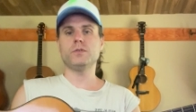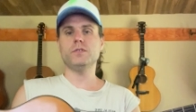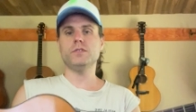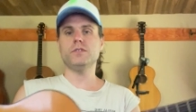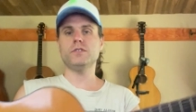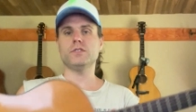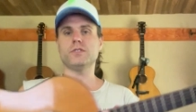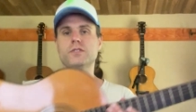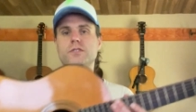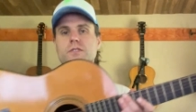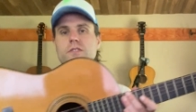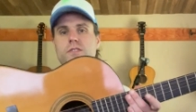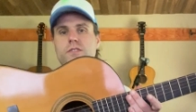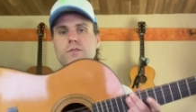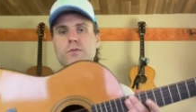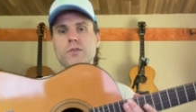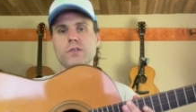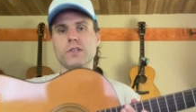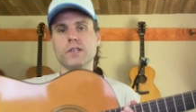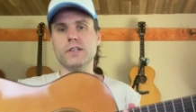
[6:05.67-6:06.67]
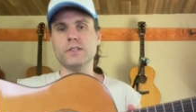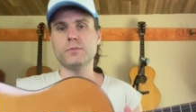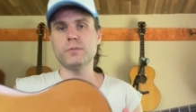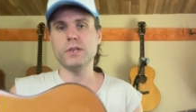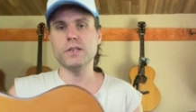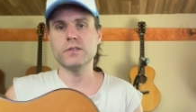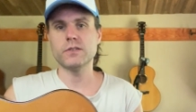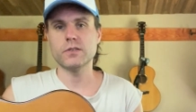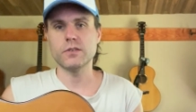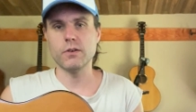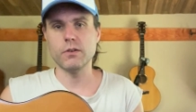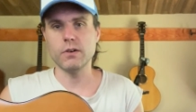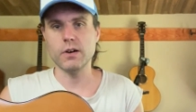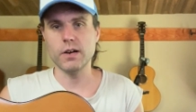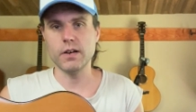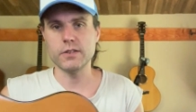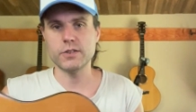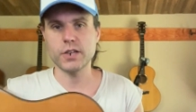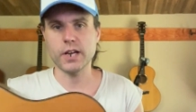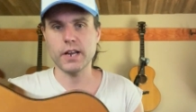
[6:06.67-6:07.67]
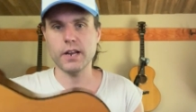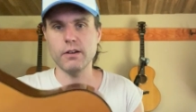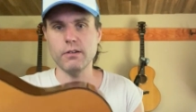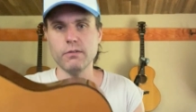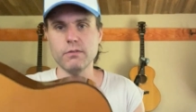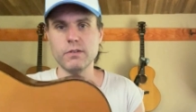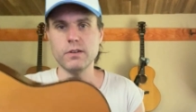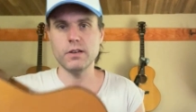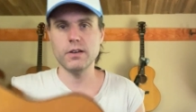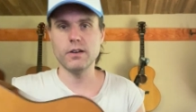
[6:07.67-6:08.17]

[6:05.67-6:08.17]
this is a really nice piece. So check it out,